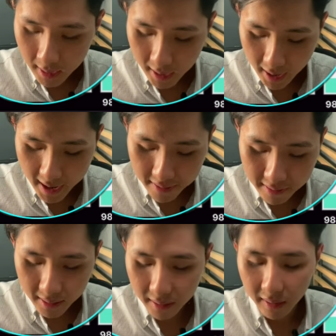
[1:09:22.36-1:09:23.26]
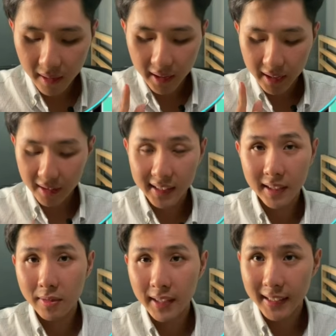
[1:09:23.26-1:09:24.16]
And here's the
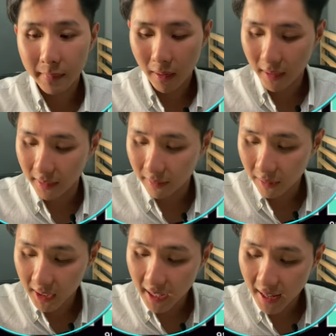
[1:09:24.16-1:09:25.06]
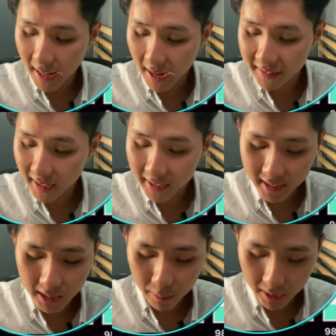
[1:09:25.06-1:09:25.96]
interesting point. We need another
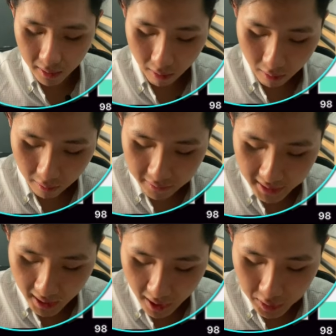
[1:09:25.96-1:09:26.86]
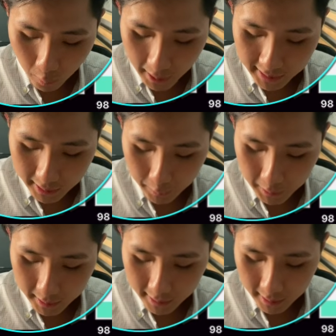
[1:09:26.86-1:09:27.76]
keyword called the otherwise
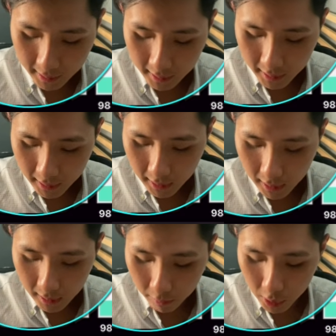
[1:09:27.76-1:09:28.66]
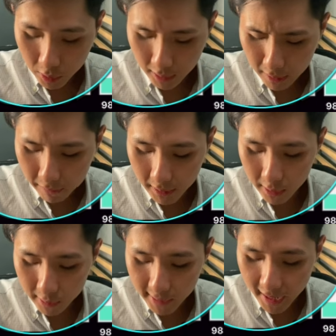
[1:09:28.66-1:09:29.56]
keywords, in which if the
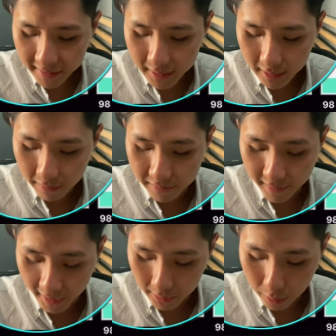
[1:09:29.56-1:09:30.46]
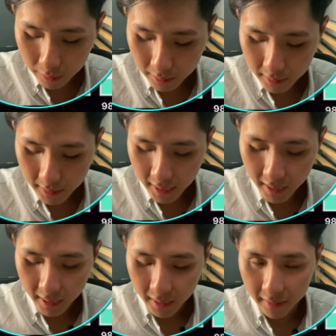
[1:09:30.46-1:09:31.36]
user enter a value,
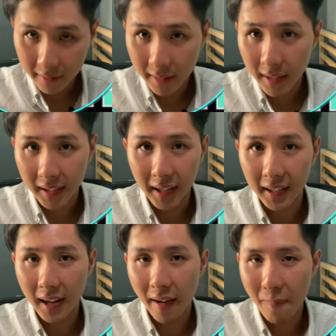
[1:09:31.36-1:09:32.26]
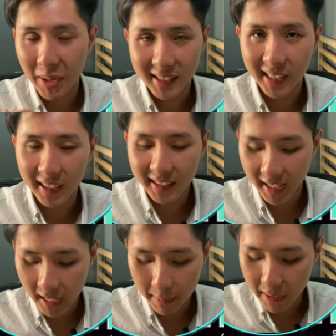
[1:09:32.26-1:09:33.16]
like besides
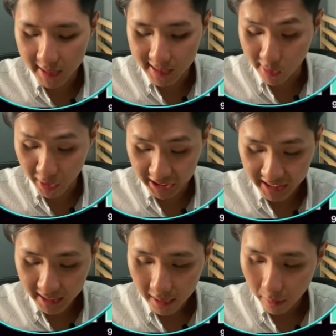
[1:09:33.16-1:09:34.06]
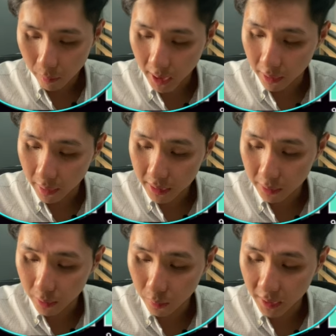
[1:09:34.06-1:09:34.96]
A, B, C, or D, we are going to
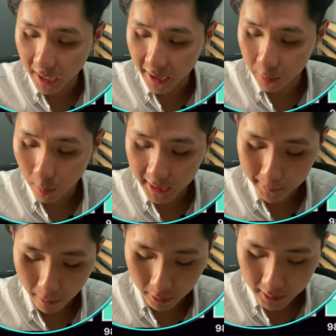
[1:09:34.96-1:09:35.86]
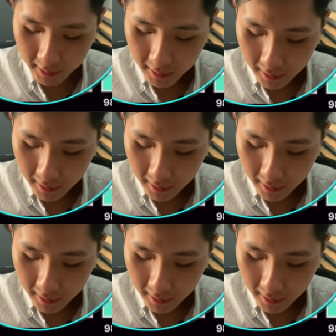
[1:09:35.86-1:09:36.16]
do the otherwise point.